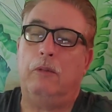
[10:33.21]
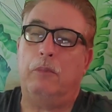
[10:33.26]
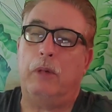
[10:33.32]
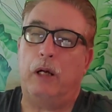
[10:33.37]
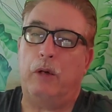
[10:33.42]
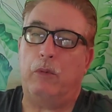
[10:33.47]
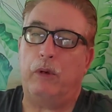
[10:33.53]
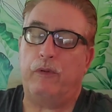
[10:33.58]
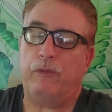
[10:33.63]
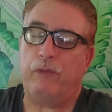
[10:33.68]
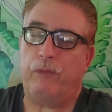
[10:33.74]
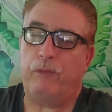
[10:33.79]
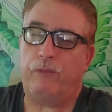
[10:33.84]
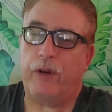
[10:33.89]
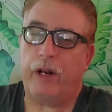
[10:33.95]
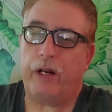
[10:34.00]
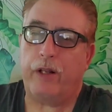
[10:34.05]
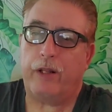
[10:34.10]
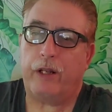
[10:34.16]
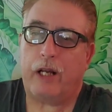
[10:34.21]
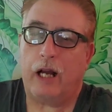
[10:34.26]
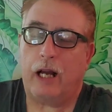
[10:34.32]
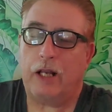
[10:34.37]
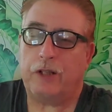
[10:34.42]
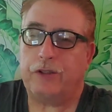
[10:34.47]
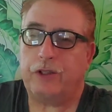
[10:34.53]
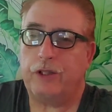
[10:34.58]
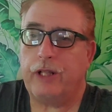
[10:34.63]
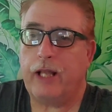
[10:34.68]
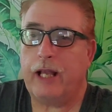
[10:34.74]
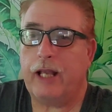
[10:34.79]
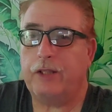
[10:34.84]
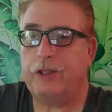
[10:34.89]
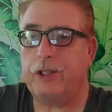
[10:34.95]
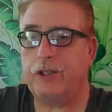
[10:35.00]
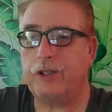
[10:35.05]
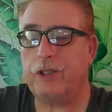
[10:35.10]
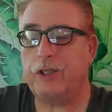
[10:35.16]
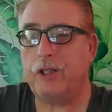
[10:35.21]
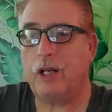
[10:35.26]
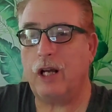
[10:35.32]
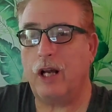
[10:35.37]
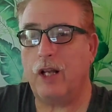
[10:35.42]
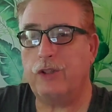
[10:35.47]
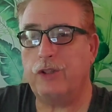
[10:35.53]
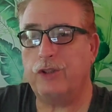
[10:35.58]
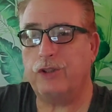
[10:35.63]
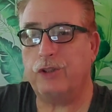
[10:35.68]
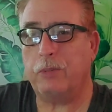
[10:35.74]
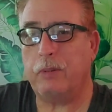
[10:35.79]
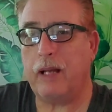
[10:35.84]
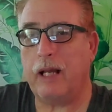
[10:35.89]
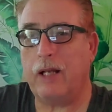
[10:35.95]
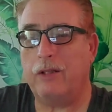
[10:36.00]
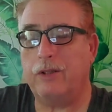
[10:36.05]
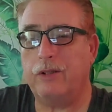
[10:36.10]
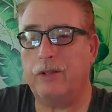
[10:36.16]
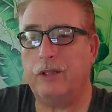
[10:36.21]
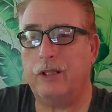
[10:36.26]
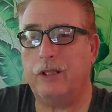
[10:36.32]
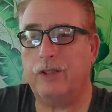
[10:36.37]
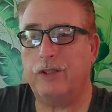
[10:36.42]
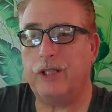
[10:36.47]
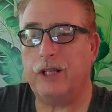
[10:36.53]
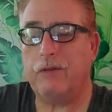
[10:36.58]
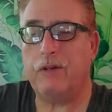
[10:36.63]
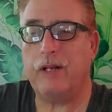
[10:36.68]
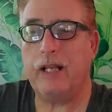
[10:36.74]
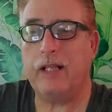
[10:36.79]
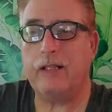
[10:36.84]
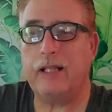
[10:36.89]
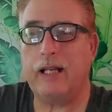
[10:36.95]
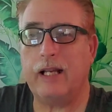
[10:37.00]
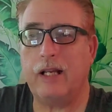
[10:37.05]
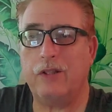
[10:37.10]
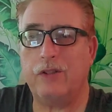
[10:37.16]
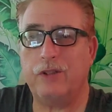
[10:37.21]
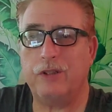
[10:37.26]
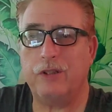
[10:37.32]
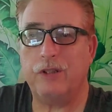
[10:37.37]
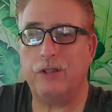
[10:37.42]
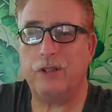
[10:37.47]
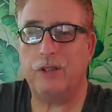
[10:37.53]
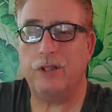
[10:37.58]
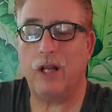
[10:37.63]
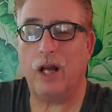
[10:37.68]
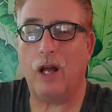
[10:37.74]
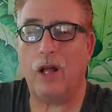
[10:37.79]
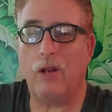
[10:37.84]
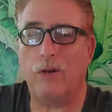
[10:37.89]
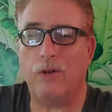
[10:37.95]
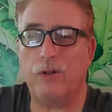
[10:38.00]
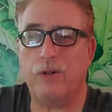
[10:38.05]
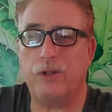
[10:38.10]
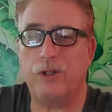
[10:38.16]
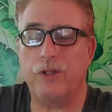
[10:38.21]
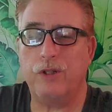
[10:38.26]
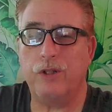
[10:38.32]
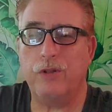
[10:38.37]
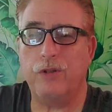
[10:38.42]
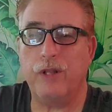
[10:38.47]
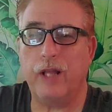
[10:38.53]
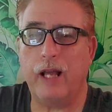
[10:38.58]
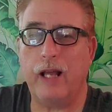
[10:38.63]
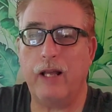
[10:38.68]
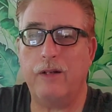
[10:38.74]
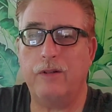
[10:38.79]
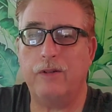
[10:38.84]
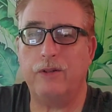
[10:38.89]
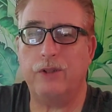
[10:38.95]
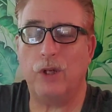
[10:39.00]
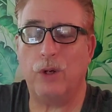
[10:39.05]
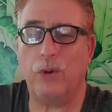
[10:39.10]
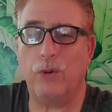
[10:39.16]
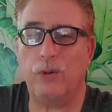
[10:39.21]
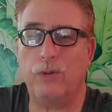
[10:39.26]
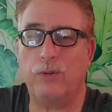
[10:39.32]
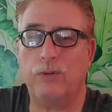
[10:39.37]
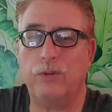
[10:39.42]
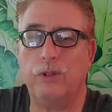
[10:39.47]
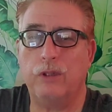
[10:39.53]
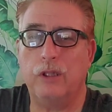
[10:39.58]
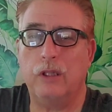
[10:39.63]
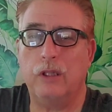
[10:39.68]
But we figured the cost on that. So this is going to cost us about $7,000-$8,000 to do that total.